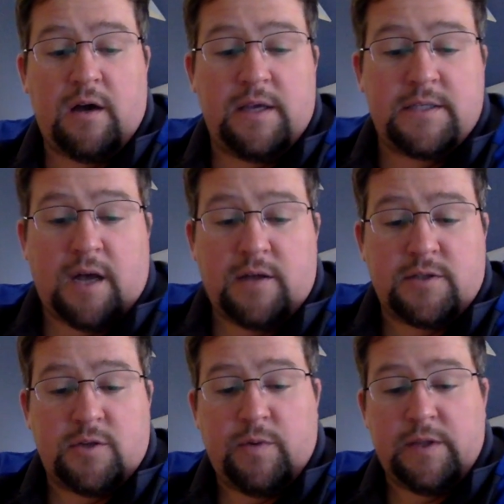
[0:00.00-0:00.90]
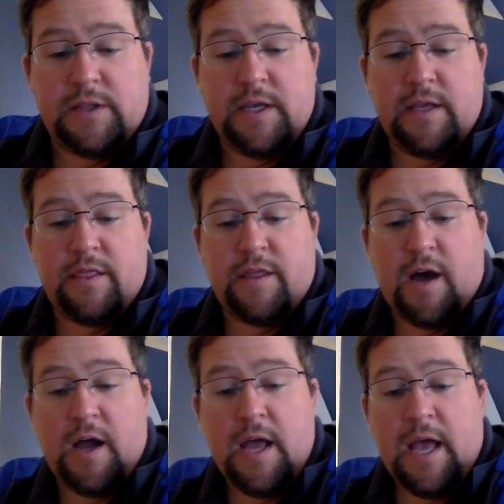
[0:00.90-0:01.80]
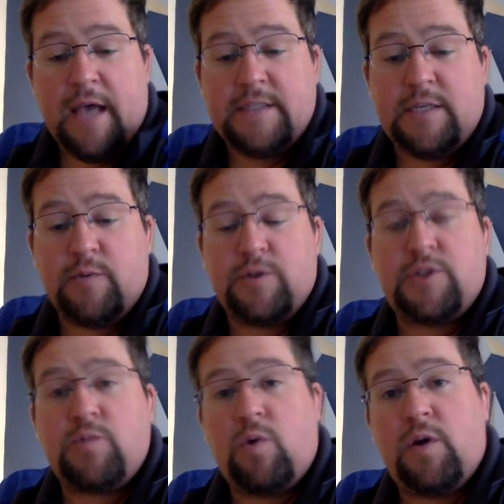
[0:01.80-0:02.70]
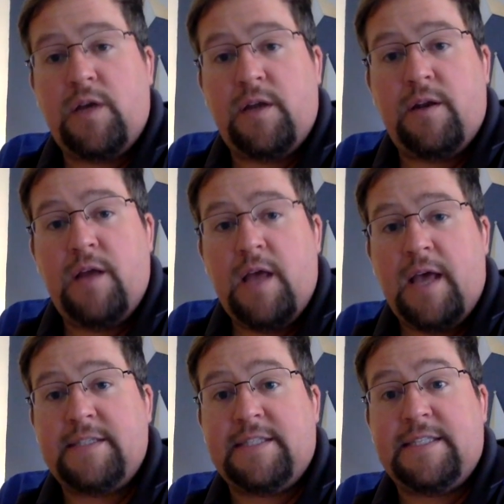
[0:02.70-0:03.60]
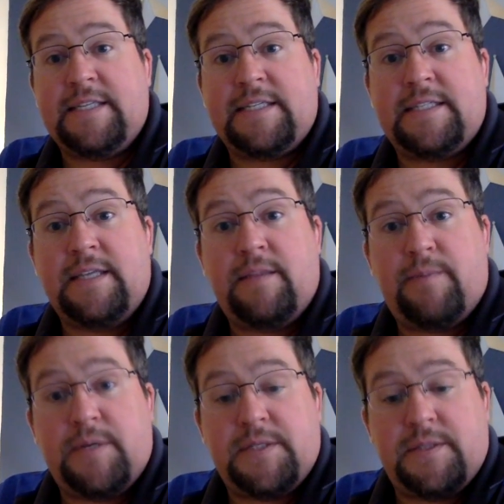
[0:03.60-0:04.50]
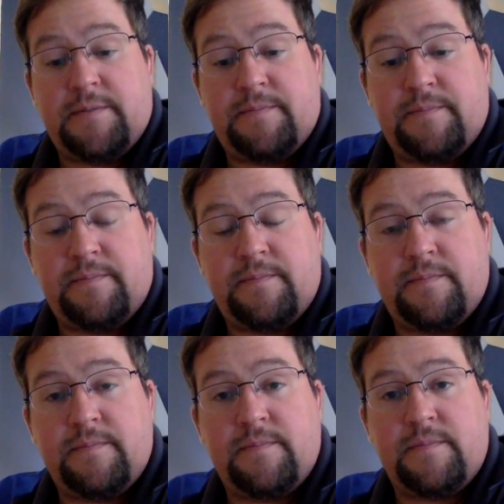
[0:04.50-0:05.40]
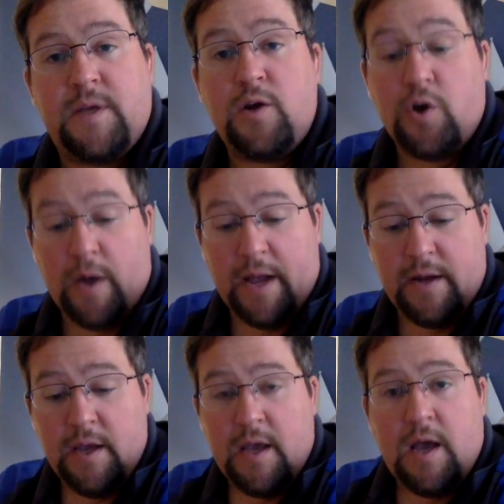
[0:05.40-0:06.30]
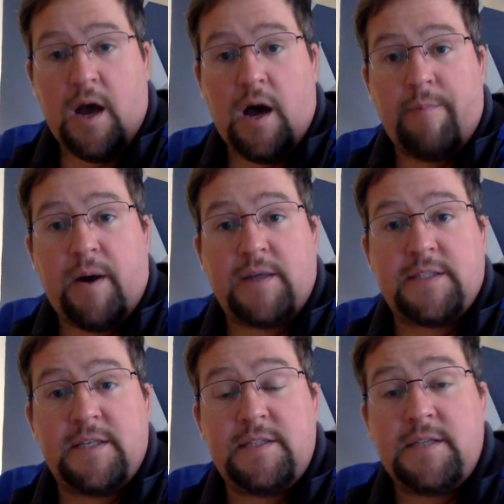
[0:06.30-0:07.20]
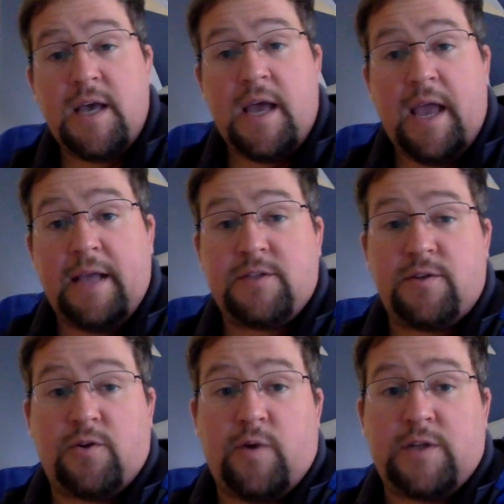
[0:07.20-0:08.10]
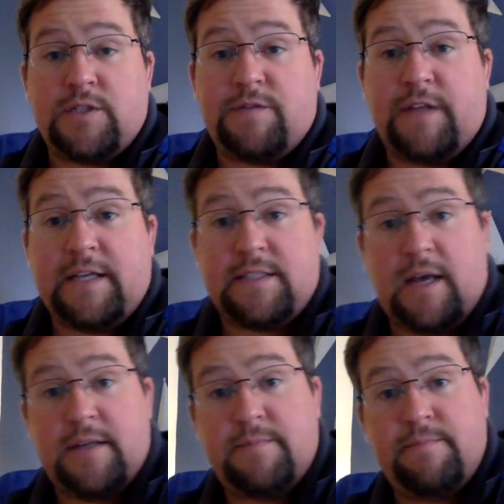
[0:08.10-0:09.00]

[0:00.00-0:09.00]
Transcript: is also what Lincoln thought as he was sworn in as the 16th president. Go ahead, pause this, answer the questions for that slide.